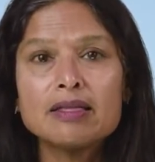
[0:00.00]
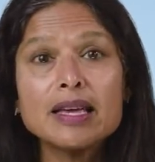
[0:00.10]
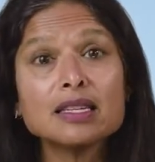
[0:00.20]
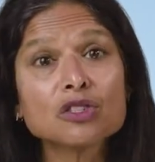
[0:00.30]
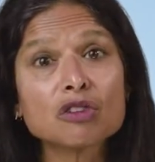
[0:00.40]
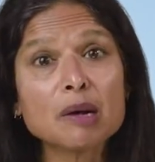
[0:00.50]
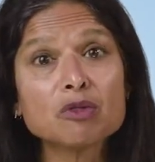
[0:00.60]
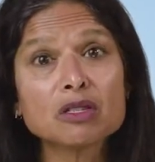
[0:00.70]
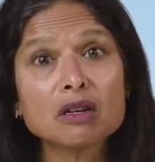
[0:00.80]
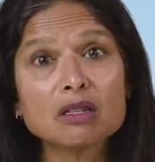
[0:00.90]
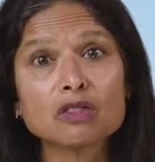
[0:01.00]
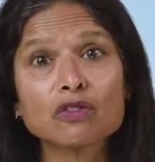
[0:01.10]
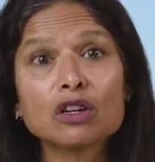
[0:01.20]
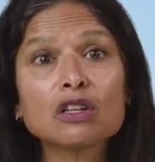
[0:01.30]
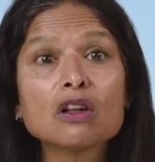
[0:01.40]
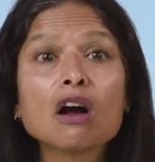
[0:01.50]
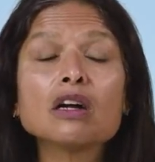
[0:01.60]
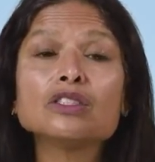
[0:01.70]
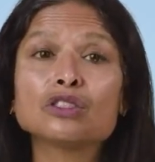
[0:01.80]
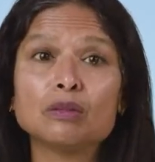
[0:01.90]
They describe results for a
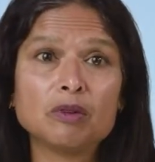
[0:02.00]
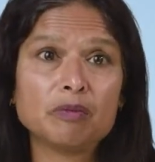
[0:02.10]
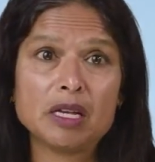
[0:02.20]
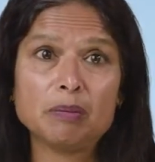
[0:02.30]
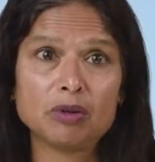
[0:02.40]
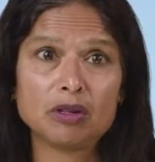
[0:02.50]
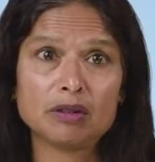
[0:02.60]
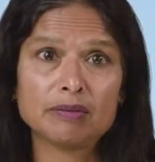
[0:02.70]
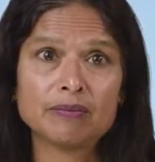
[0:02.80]
large group of people.